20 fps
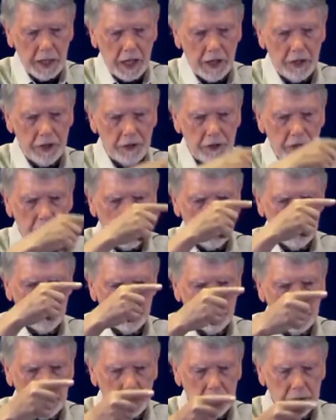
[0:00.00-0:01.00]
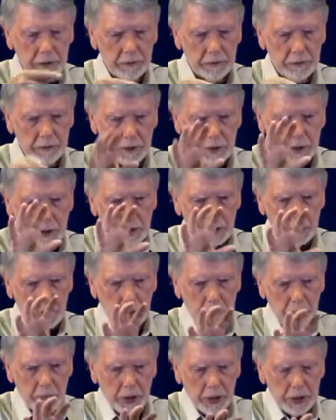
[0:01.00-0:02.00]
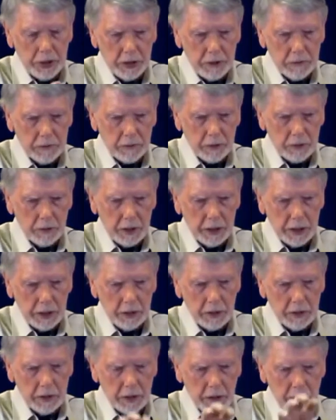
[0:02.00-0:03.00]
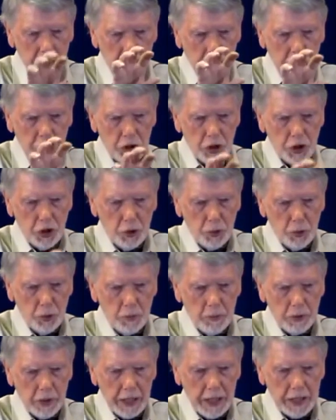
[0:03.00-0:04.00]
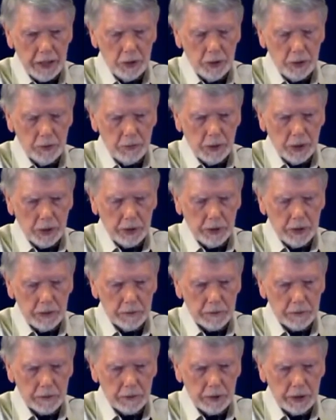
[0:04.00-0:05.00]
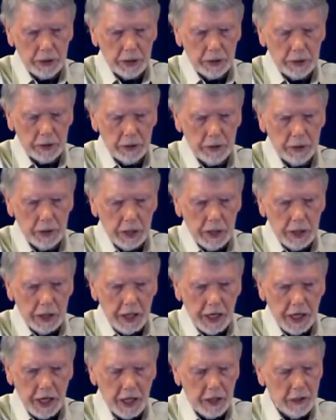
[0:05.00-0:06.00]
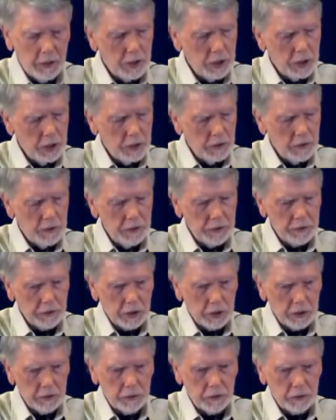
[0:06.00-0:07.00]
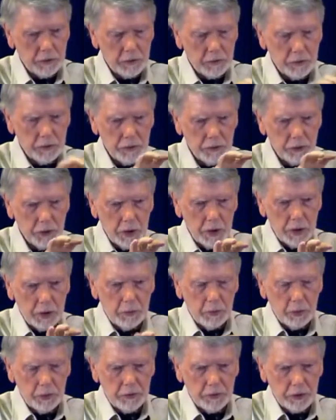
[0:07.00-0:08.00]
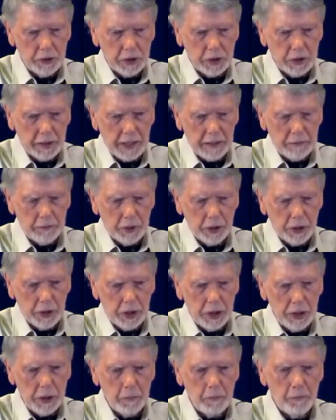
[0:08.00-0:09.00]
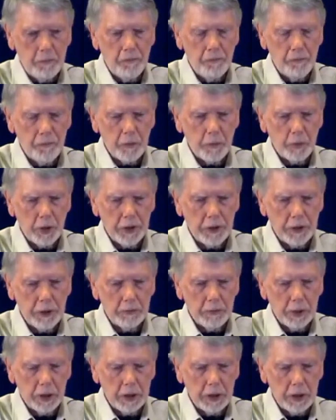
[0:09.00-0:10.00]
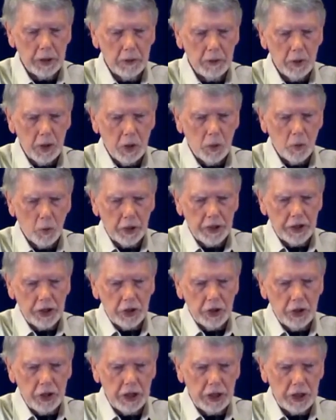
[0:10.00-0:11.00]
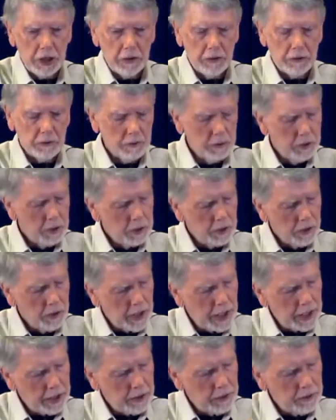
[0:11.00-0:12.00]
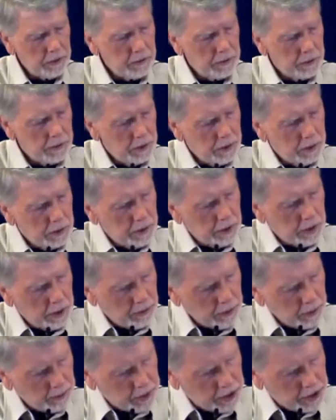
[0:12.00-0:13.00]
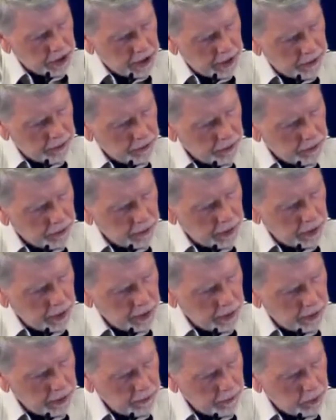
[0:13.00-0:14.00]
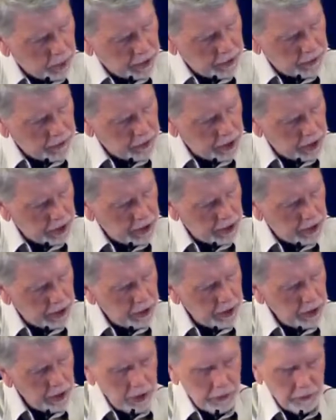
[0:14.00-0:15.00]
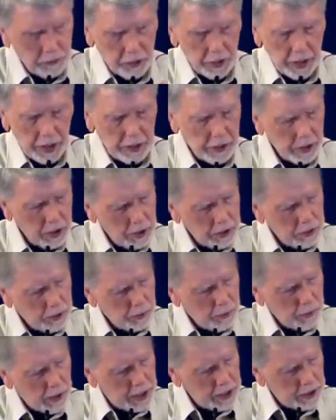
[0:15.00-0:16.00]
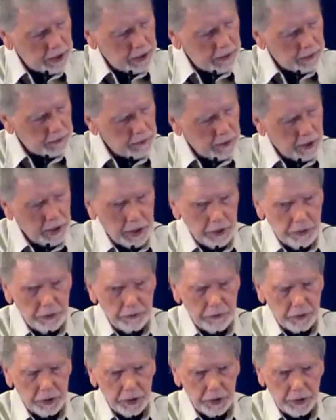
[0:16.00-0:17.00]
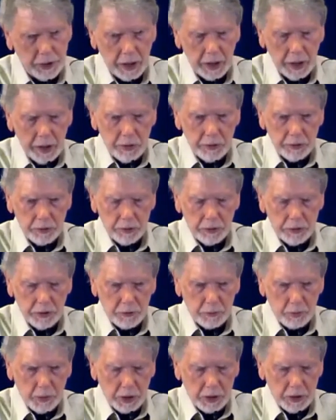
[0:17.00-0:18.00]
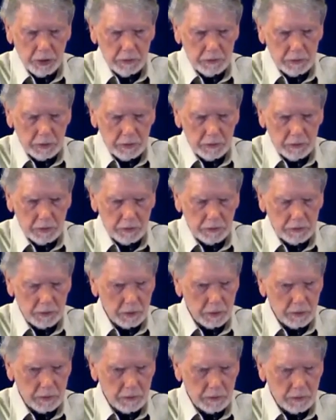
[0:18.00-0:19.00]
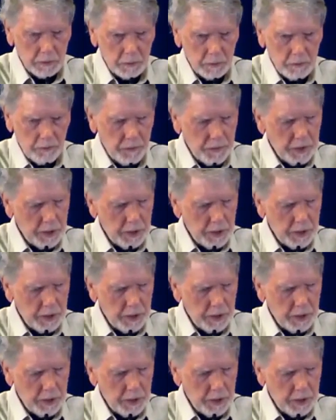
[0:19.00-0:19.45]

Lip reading: And it then creates, a body is created, a new, brand new body is created, and this consciousness puts into that body, what it needs. That is, there are potentials here of what is needed for that to make this glow further through this body's existence.